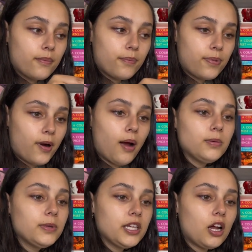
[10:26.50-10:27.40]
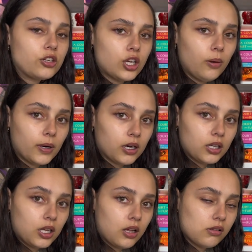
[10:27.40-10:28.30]
Probably in October.
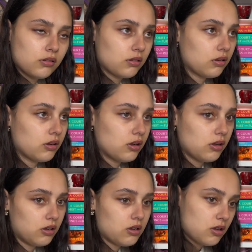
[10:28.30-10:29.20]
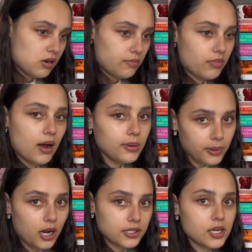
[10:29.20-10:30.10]
Probably
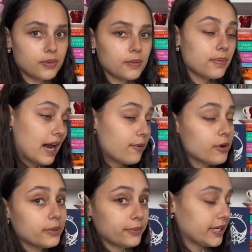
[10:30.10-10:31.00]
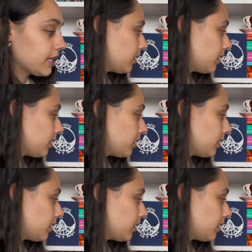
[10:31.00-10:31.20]
October, but I will be reading it.